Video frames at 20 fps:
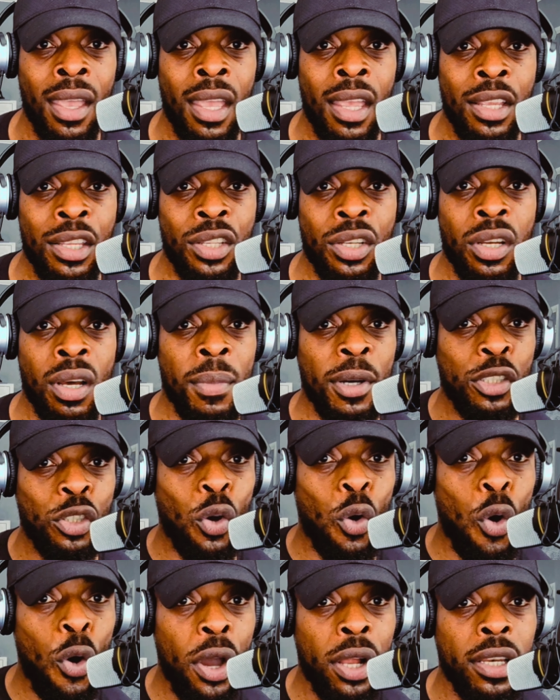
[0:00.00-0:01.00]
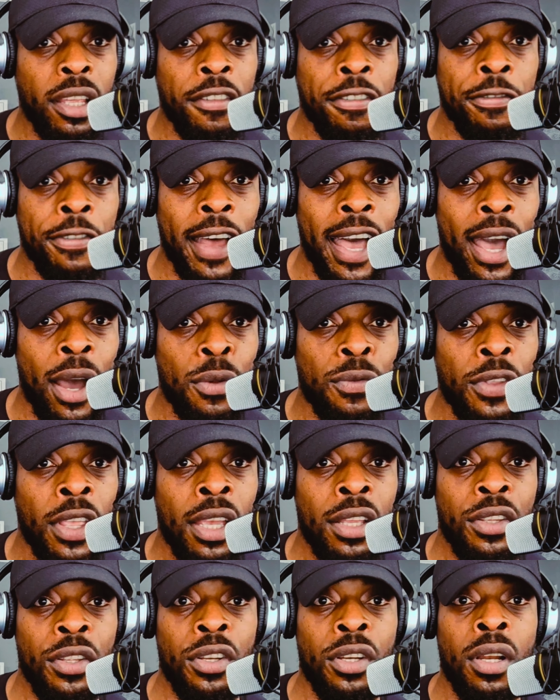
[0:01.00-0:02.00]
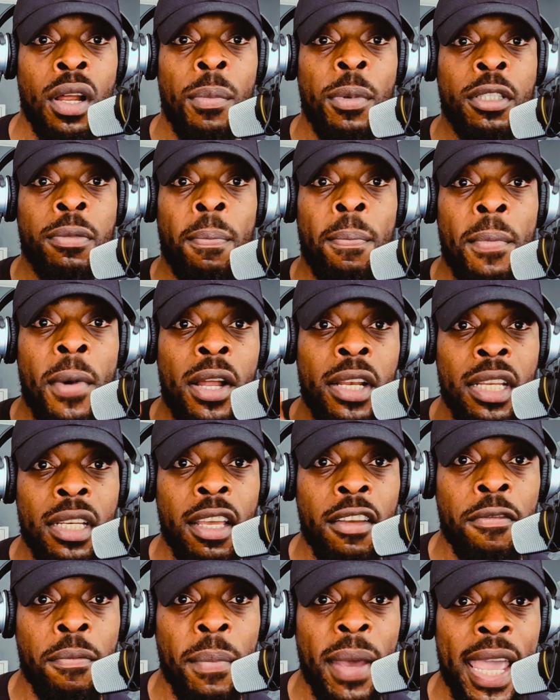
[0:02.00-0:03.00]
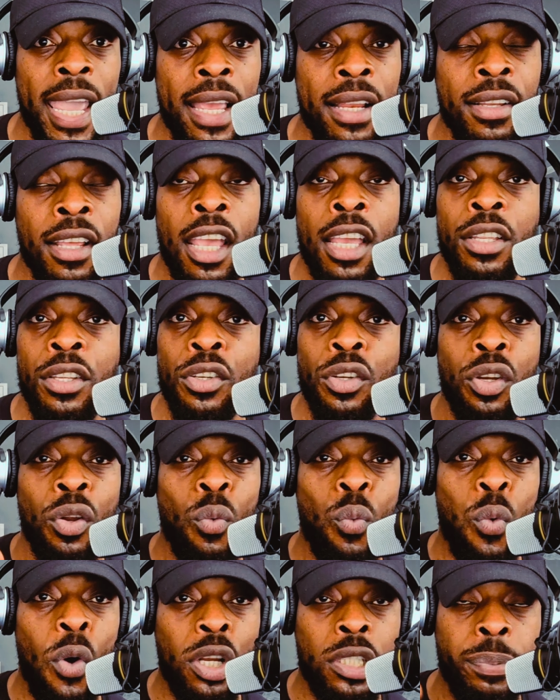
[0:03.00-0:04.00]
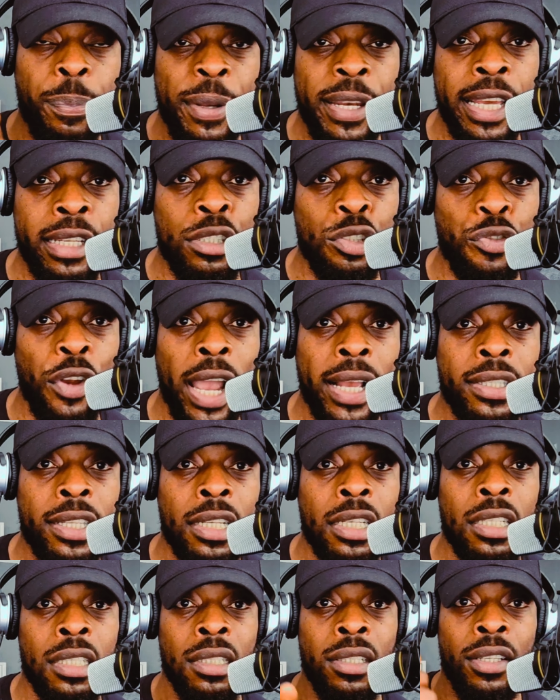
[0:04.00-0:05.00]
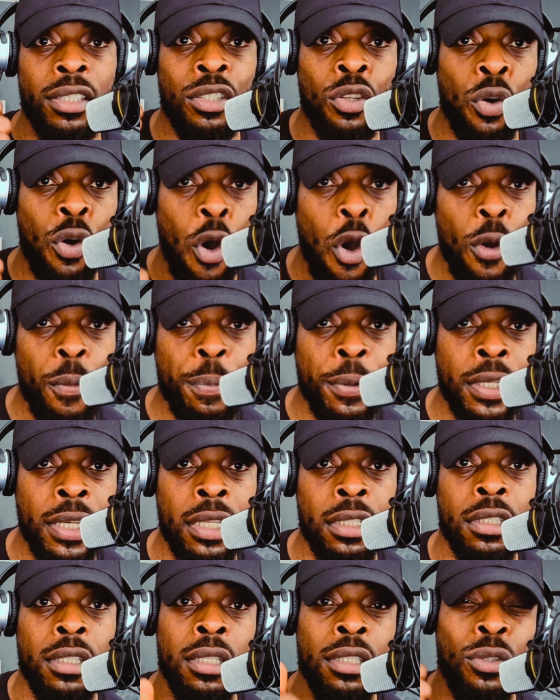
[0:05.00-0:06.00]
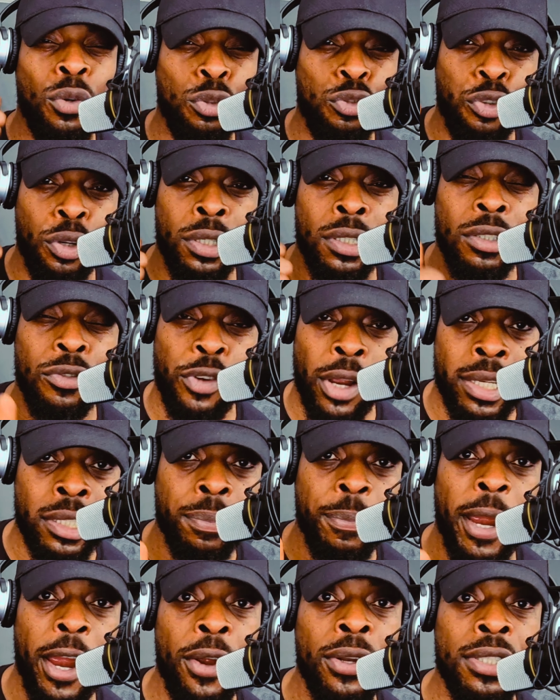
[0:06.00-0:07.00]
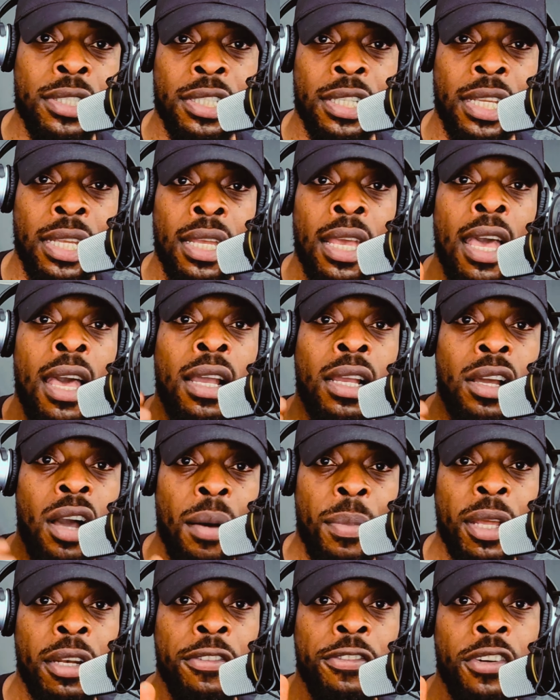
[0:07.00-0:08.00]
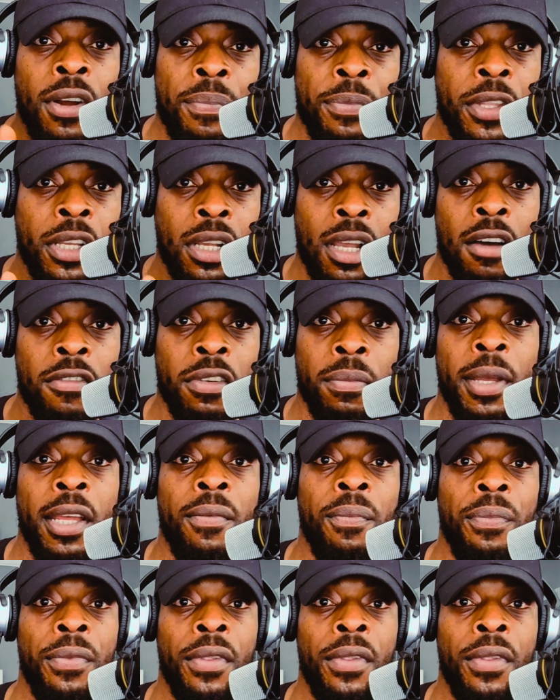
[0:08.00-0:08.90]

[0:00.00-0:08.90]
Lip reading: You don't know how much oil they've found. You don't know how much money they've made. You don't know what's been extracted because there's no openness, there's no transparency coming from the government.